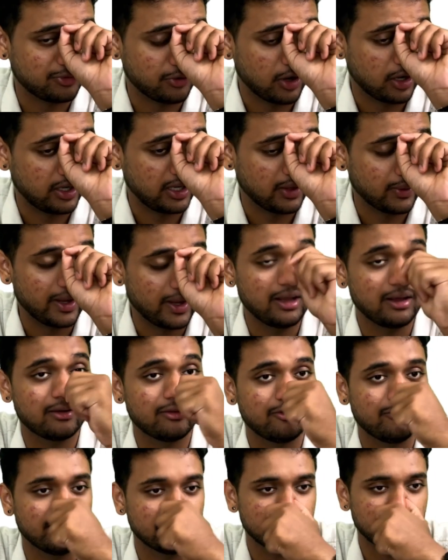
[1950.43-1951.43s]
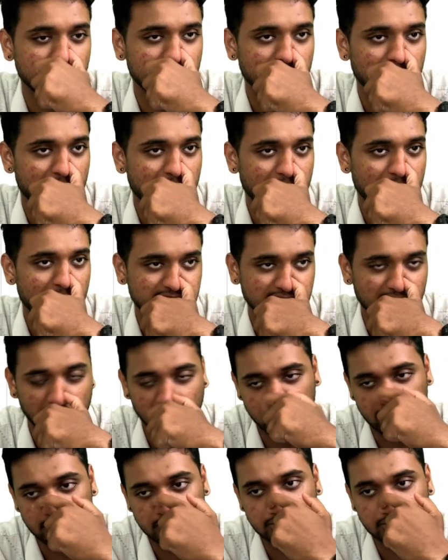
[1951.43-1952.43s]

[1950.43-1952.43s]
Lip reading: 40y. First line is done.